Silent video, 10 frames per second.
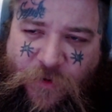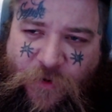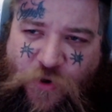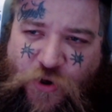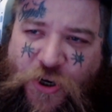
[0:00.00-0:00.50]

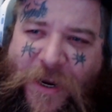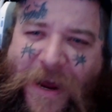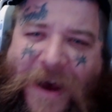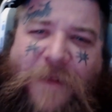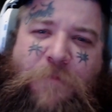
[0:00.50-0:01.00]
could
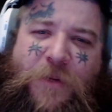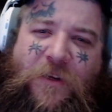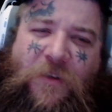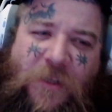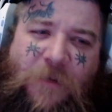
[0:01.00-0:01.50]
not be
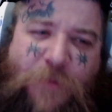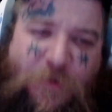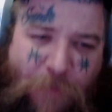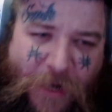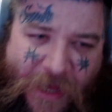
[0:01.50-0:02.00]
clipped by